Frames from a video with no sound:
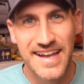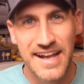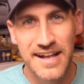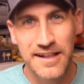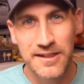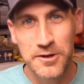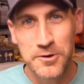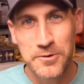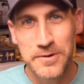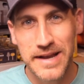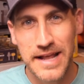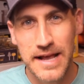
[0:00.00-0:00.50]

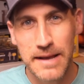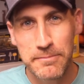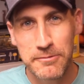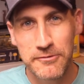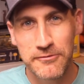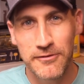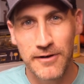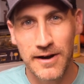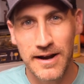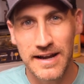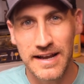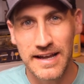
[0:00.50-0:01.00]
Hello and happy
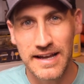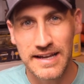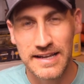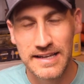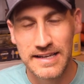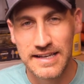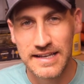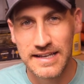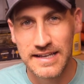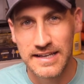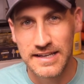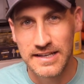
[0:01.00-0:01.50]
Friday.
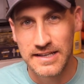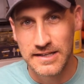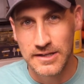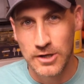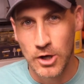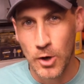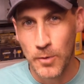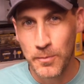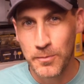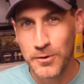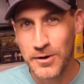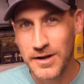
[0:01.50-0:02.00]

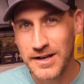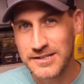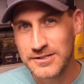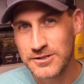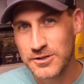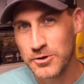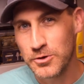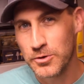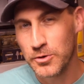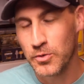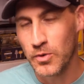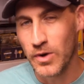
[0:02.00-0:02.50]
Hope you guys
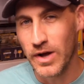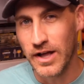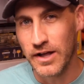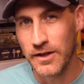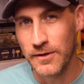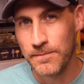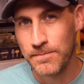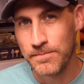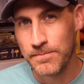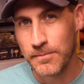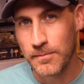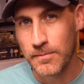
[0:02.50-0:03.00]
are doing
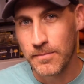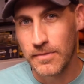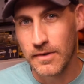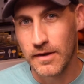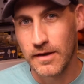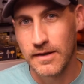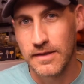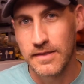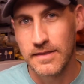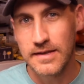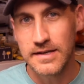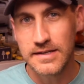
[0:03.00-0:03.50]
well.
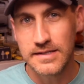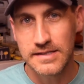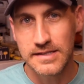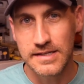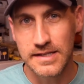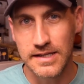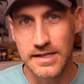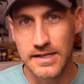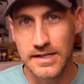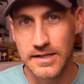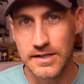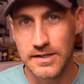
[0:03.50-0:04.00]
This
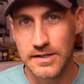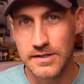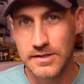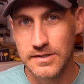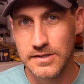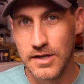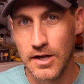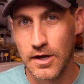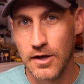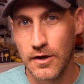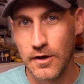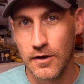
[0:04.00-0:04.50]

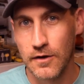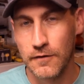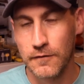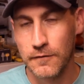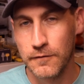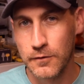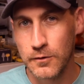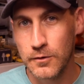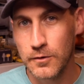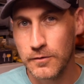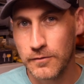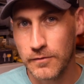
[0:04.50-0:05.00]
is
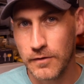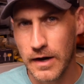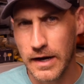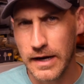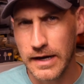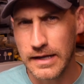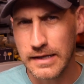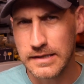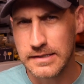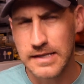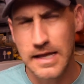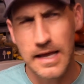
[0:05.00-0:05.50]
Fluke
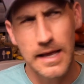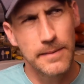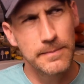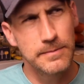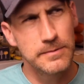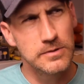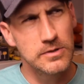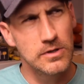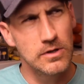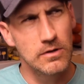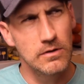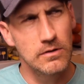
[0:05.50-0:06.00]
Fridays,
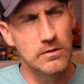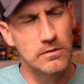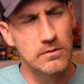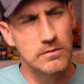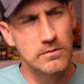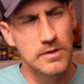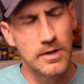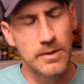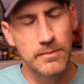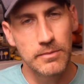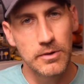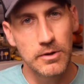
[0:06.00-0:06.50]

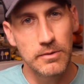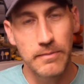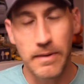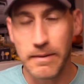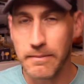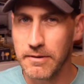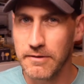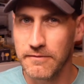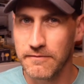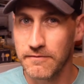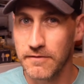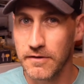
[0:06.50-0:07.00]
episode number
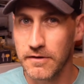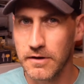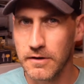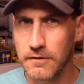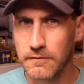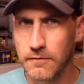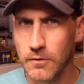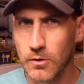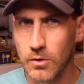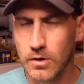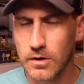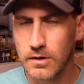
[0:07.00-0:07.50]
maybe
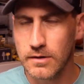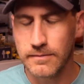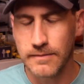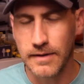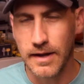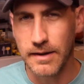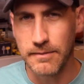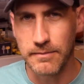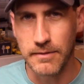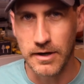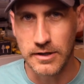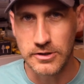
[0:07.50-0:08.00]
54.
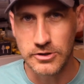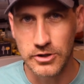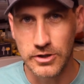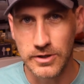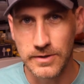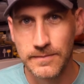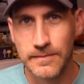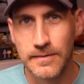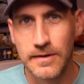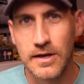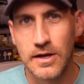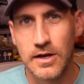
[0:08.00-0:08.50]
I'm not
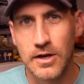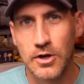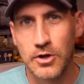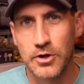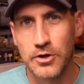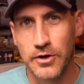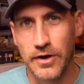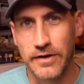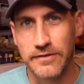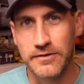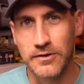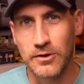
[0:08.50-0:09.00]
sure.
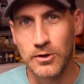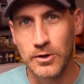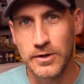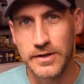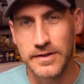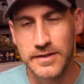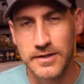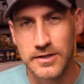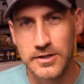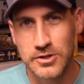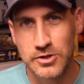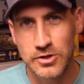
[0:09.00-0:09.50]
You'll have to look
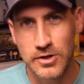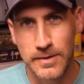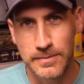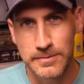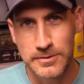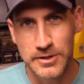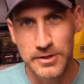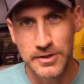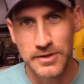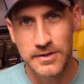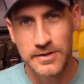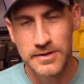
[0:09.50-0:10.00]
in the
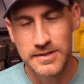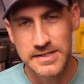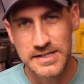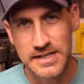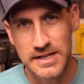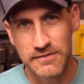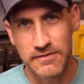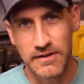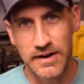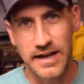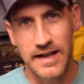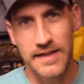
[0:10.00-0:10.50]
description to
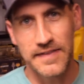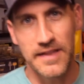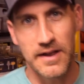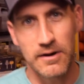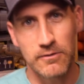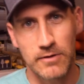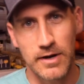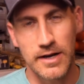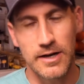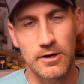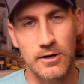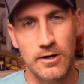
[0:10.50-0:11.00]
see if I got
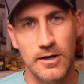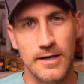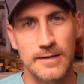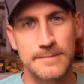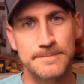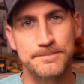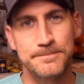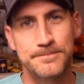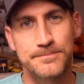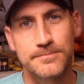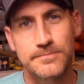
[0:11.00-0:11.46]
that right or not.